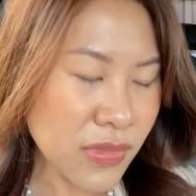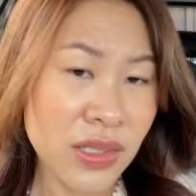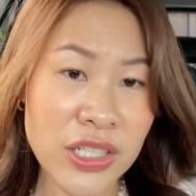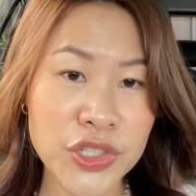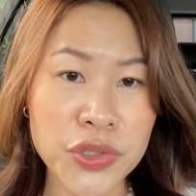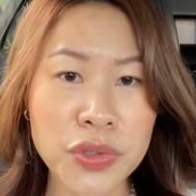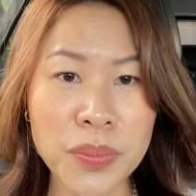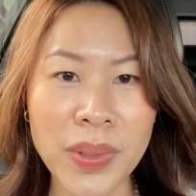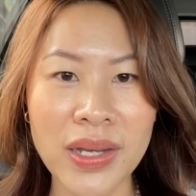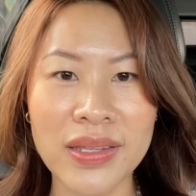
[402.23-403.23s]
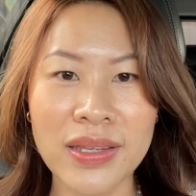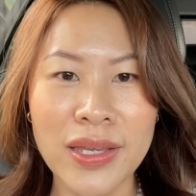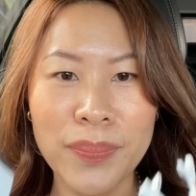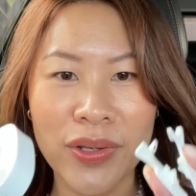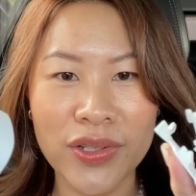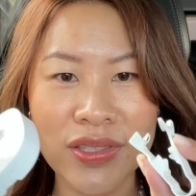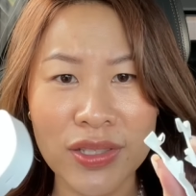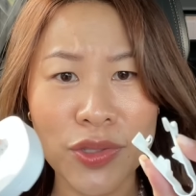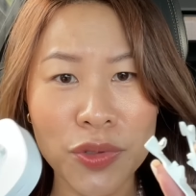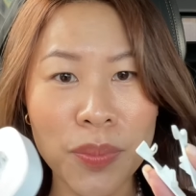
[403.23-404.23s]
issue, but because
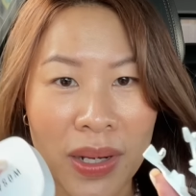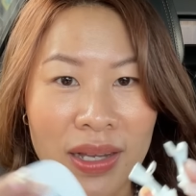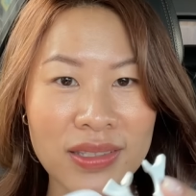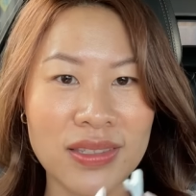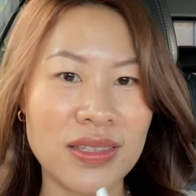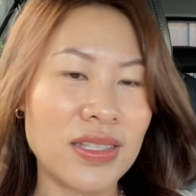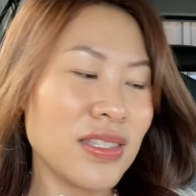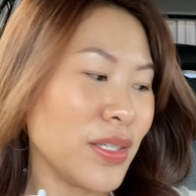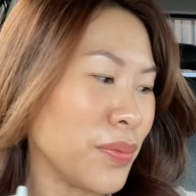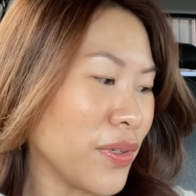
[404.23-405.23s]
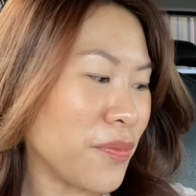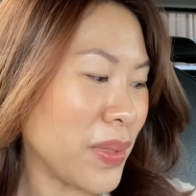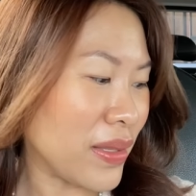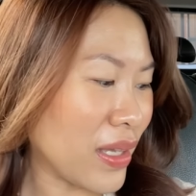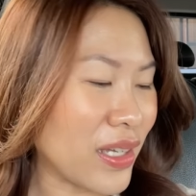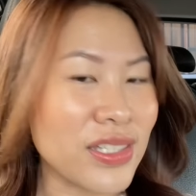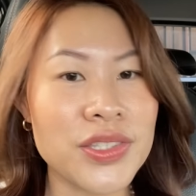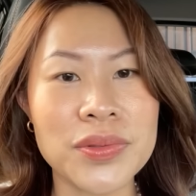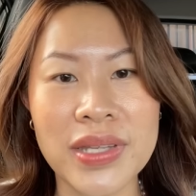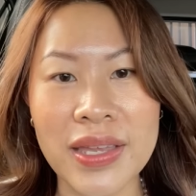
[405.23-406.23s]
there's 2 parts to this, it would have been nice
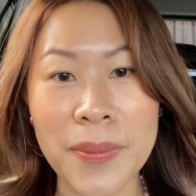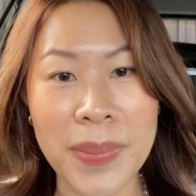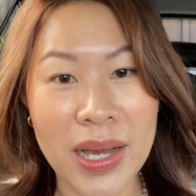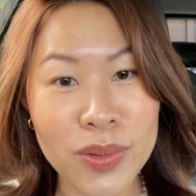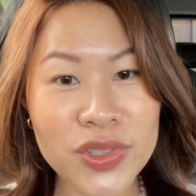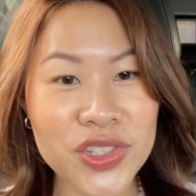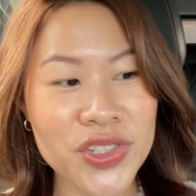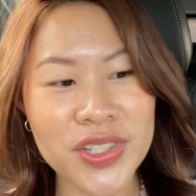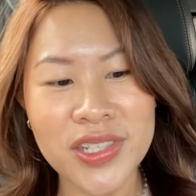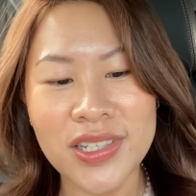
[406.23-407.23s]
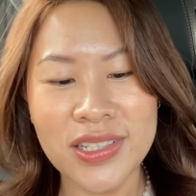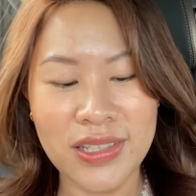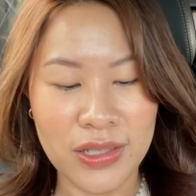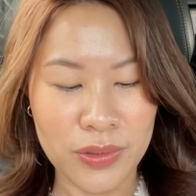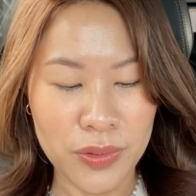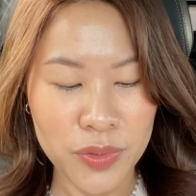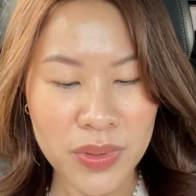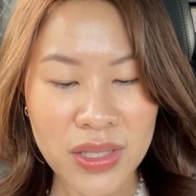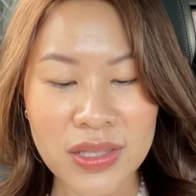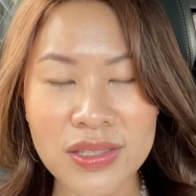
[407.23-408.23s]
to get a pouch that goes
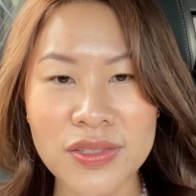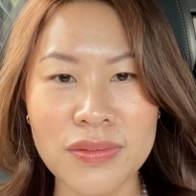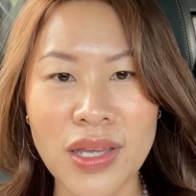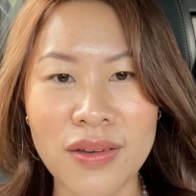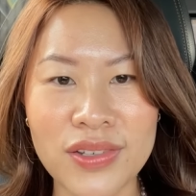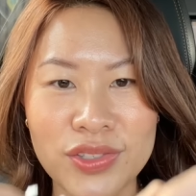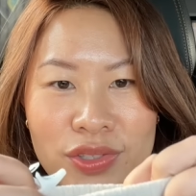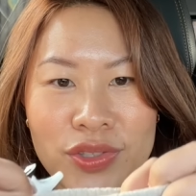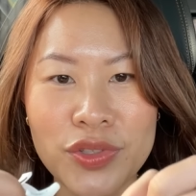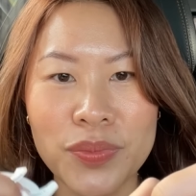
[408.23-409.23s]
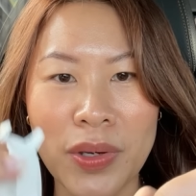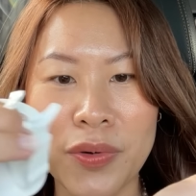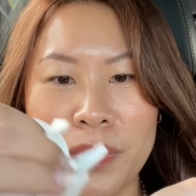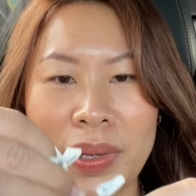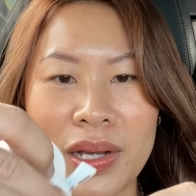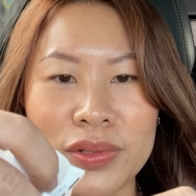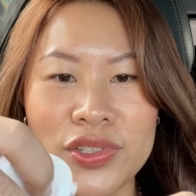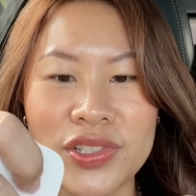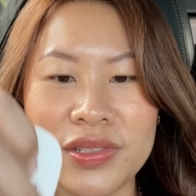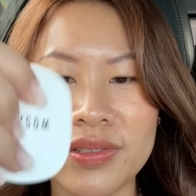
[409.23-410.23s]
with it. So now I just use my own
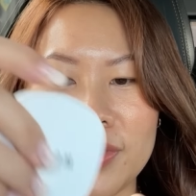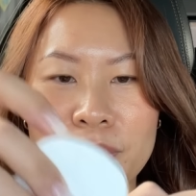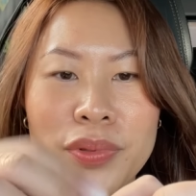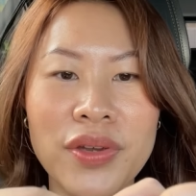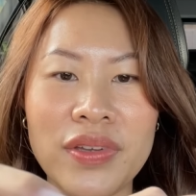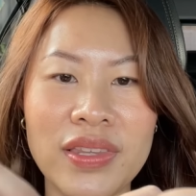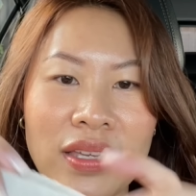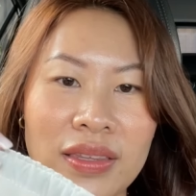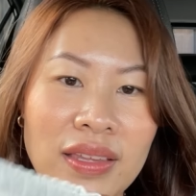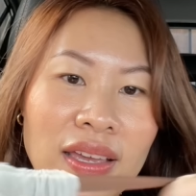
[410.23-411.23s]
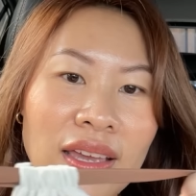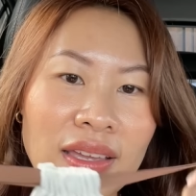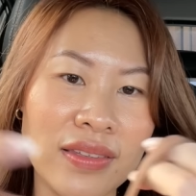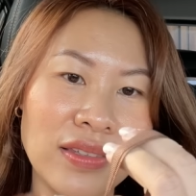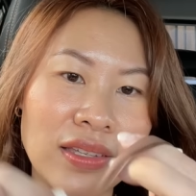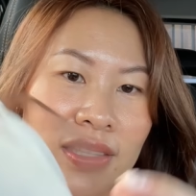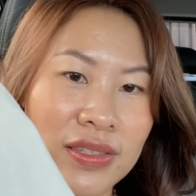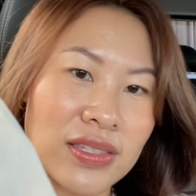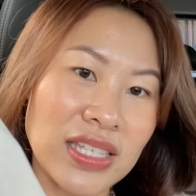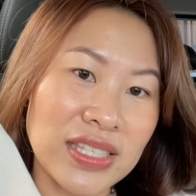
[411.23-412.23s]
pouch. I put everything in there, and
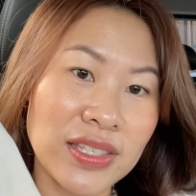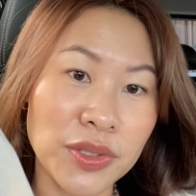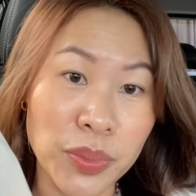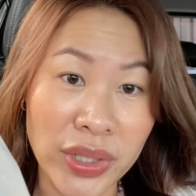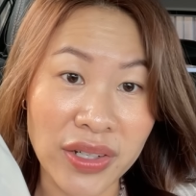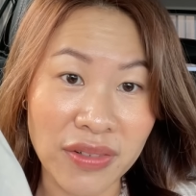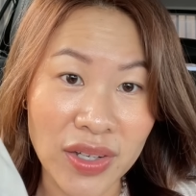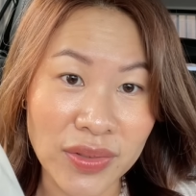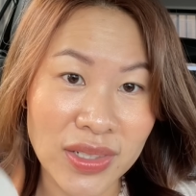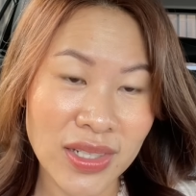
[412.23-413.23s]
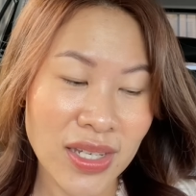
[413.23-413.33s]
it's easy to bring around.